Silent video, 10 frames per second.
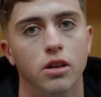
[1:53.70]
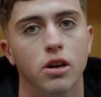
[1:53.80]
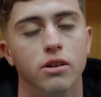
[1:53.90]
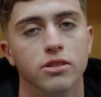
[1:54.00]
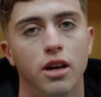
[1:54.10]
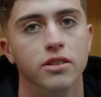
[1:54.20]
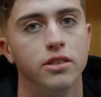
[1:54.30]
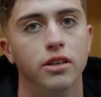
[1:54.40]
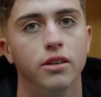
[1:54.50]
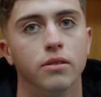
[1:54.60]
Oh, it's
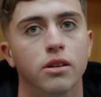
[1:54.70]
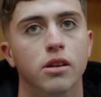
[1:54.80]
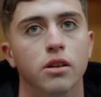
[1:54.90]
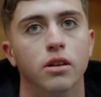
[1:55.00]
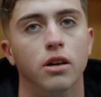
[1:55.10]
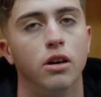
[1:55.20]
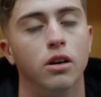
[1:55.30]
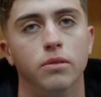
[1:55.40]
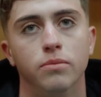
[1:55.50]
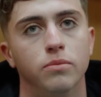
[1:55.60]
honestly,
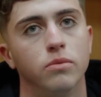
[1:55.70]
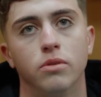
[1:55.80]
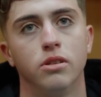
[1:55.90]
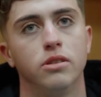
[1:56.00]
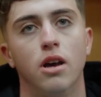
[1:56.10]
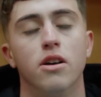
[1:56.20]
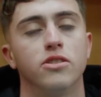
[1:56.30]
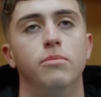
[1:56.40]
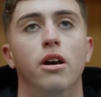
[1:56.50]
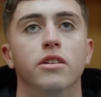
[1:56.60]
it's
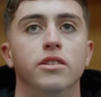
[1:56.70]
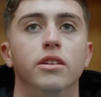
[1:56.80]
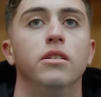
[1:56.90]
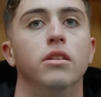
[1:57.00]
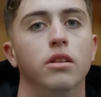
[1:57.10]
awesome, honestly.